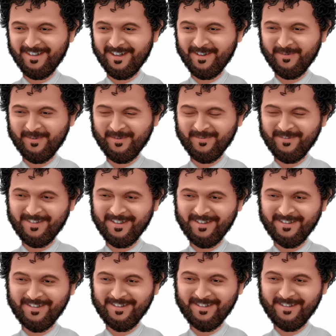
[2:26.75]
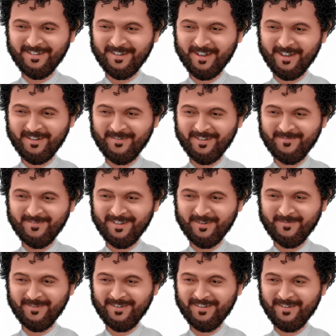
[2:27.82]
Everyone says this at the start of every
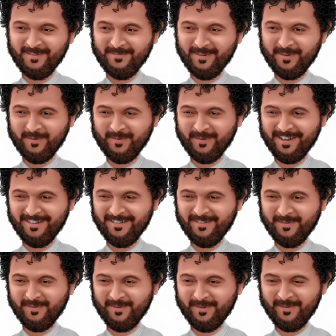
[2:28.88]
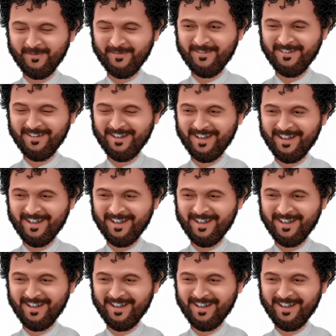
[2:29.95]
competition, but read the rules.